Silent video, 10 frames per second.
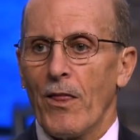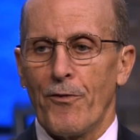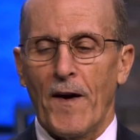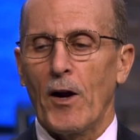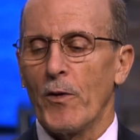
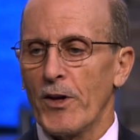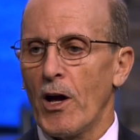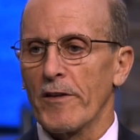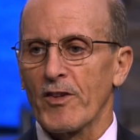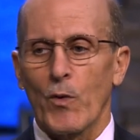the Pharaoh and
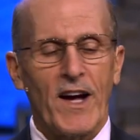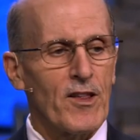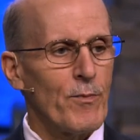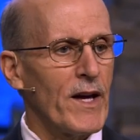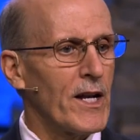all of his
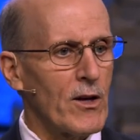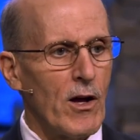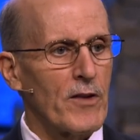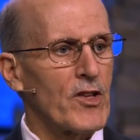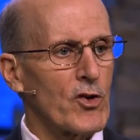wise men and
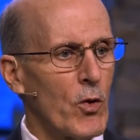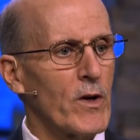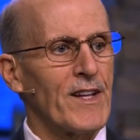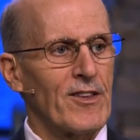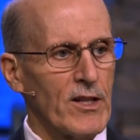all of his
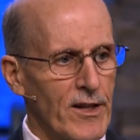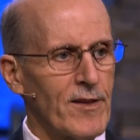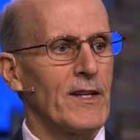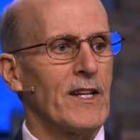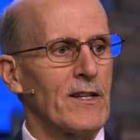court is
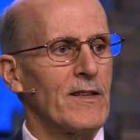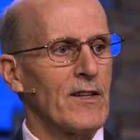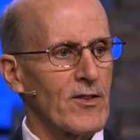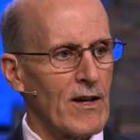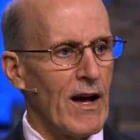listening to
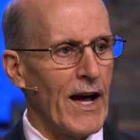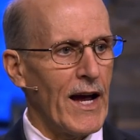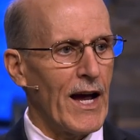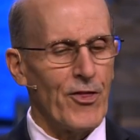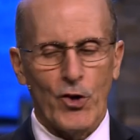this
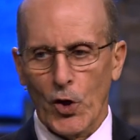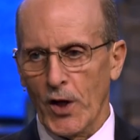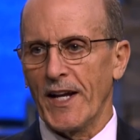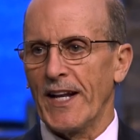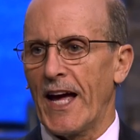guy, and they're
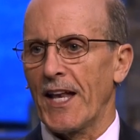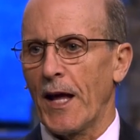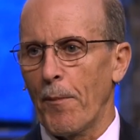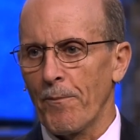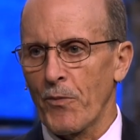looking at
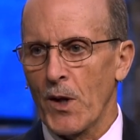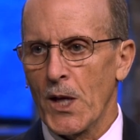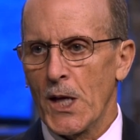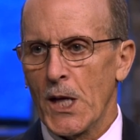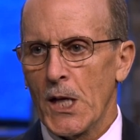him.
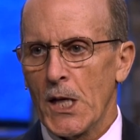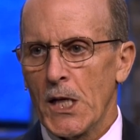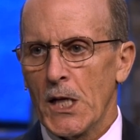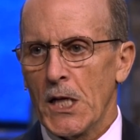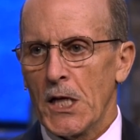
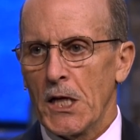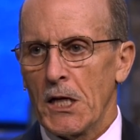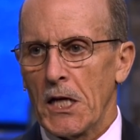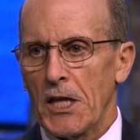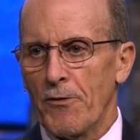
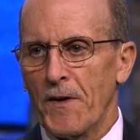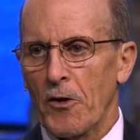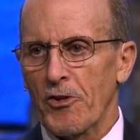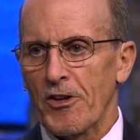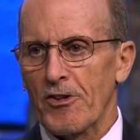And the
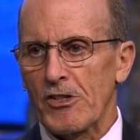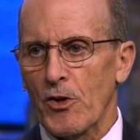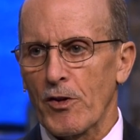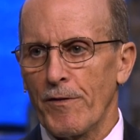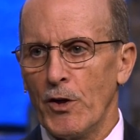Pharaoh says to
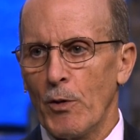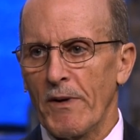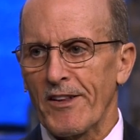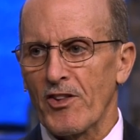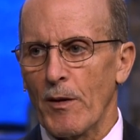Joseph, You don't
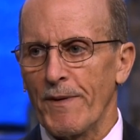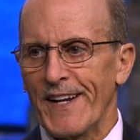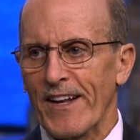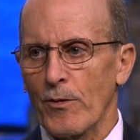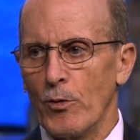mind
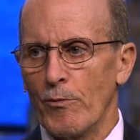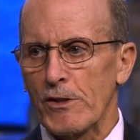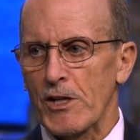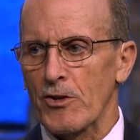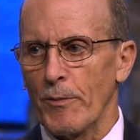stepping out of the room
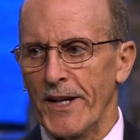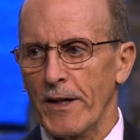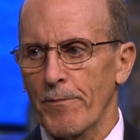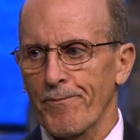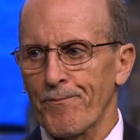for just a minute?